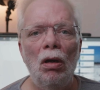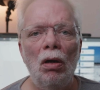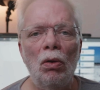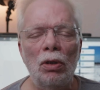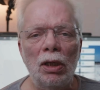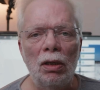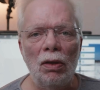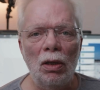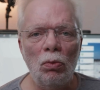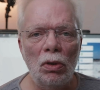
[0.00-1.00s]
Okay,
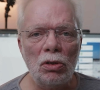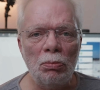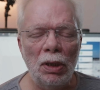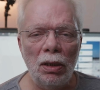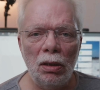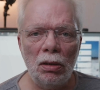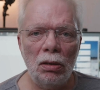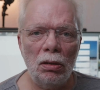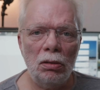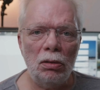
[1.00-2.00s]
that was my
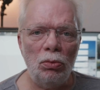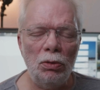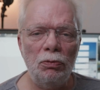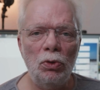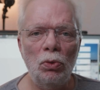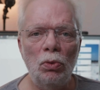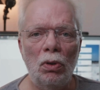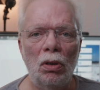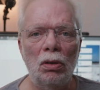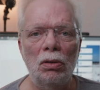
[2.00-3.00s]
little review
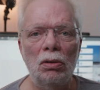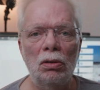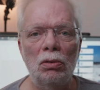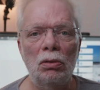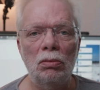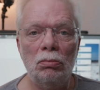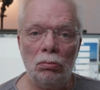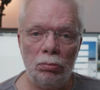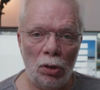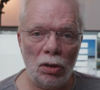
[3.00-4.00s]
on the
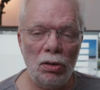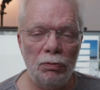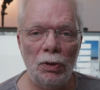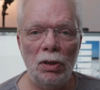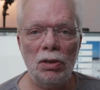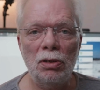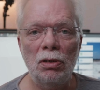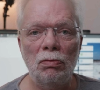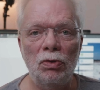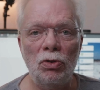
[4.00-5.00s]
proxy files in
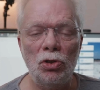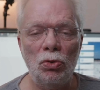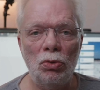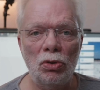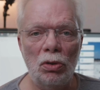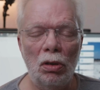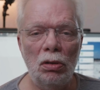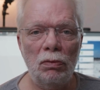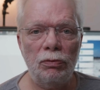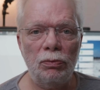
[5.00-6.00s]
DaVinci
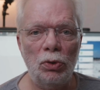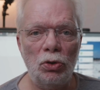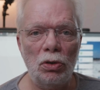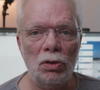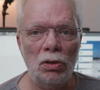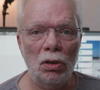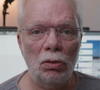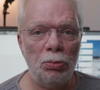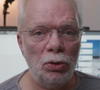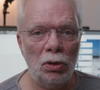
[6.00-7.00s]
Resolve, which is now
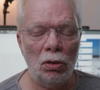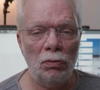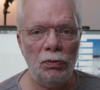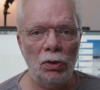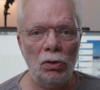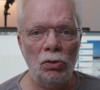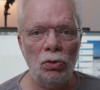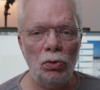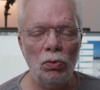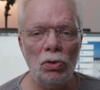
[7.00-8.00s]
pretty convenient to
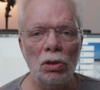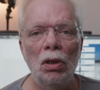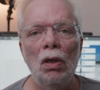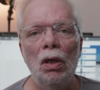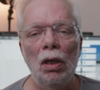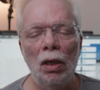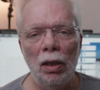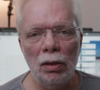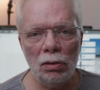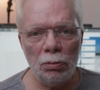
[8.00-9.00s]
use,
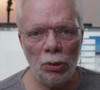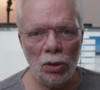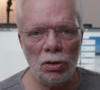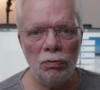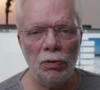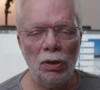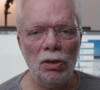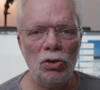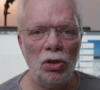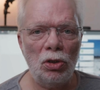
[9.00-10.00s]
and proxy
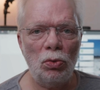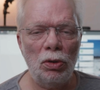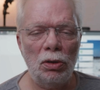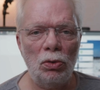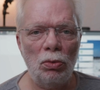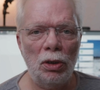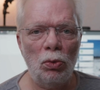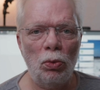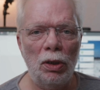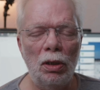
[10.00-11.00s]
files generated right
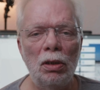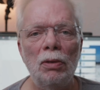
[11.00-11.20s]
away